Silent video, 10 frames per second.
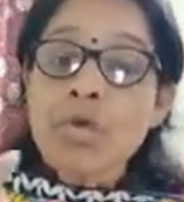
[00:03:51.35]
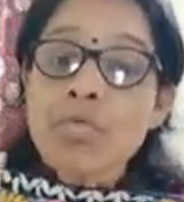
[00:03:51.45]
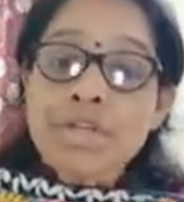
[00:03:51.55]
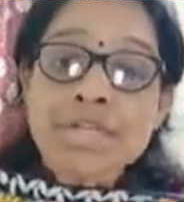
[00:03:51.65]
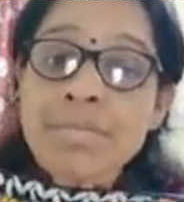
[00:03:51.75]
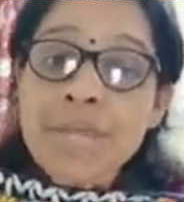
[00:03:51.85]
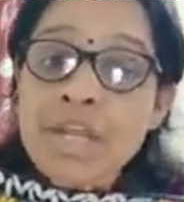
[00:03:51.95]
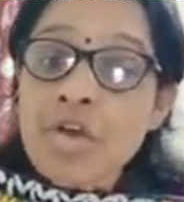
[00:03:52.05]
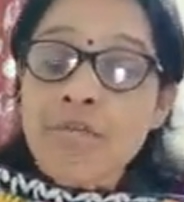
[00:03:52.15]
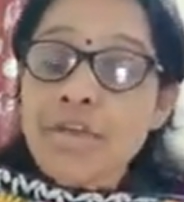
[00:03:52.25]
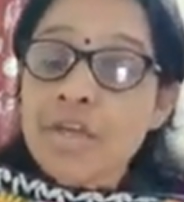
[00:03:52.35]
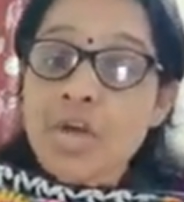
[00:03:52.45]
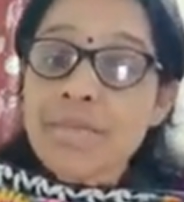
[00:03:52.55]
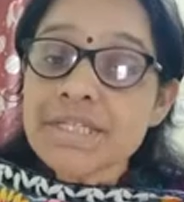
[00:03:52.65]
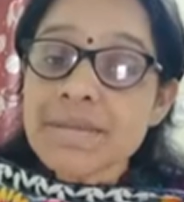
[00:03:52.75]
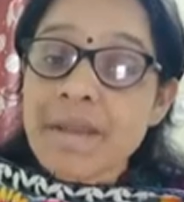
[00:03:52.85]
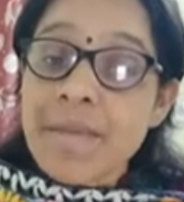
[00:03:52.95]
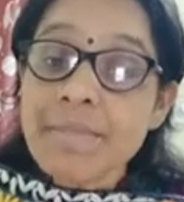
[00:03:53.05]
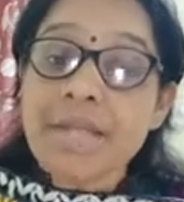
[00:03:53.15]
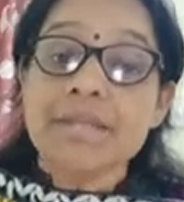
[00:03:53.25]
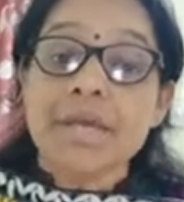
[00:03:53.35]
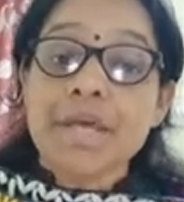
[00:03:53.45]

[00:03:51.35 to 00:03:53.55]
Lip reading: what is the meaning of economic development?